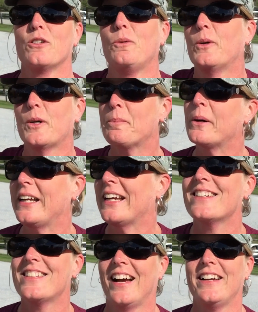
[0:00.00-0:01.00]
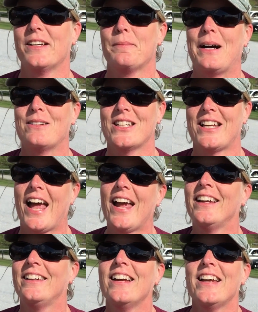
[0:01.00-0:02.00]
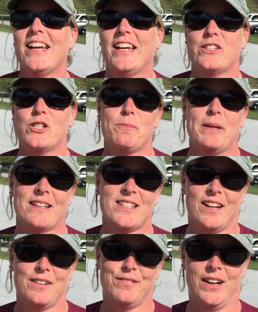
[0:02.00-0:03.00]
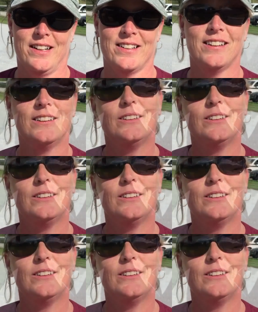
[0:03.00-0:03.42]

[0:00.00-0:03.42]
So we're pretty excited about today and it should be a ton of fun.